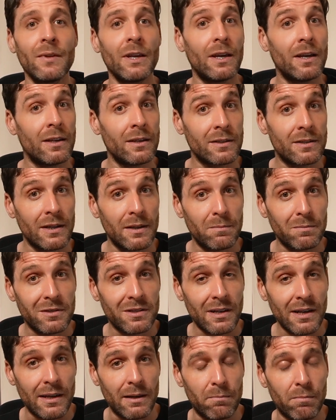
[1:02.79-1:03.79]
In deep
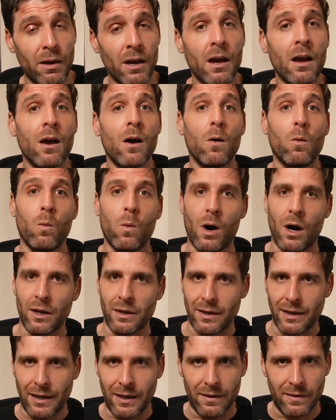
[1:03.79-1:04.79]
sleep,
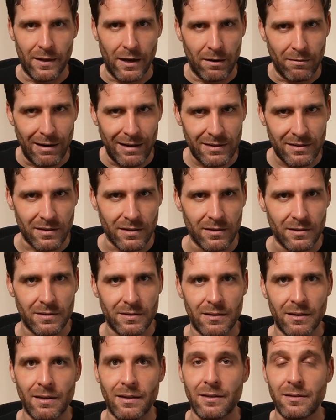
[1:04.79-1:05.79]
one in their
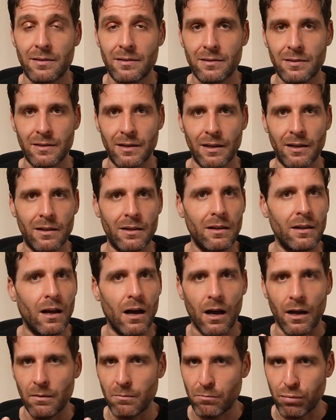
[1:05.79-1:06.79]
essence is still
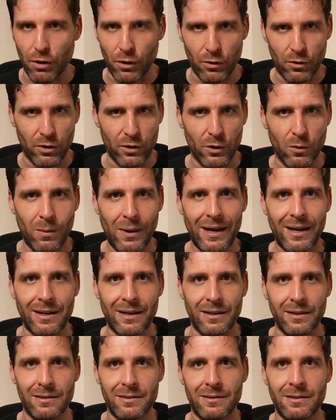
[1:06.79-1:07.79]
unbroken
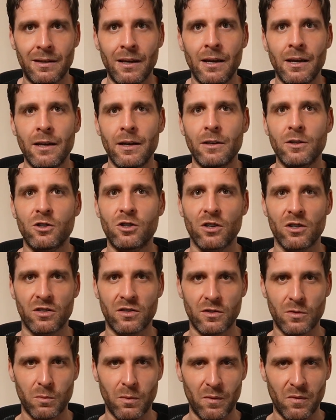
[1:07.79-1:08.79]
awareness,
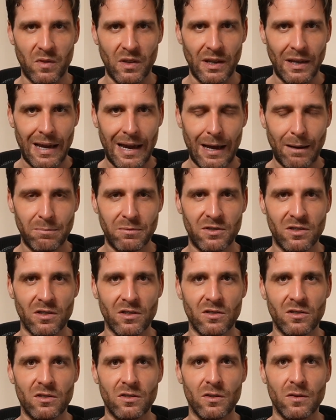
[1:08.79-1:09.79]
just with the
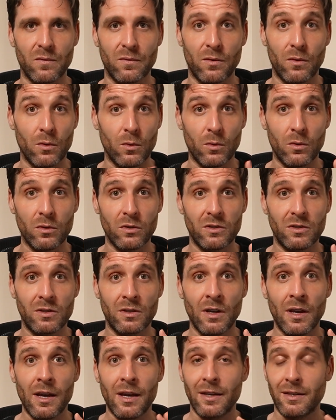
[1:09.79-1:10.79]
absence of thoughts,
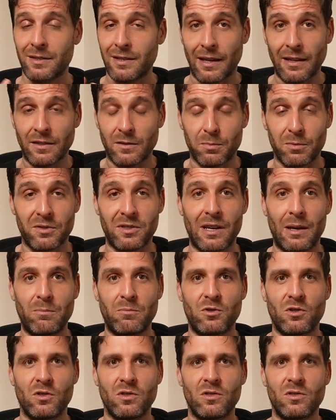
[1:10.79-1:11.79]
sense
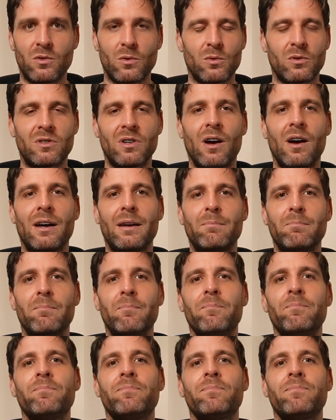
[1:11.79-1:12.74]
perceptions, or time.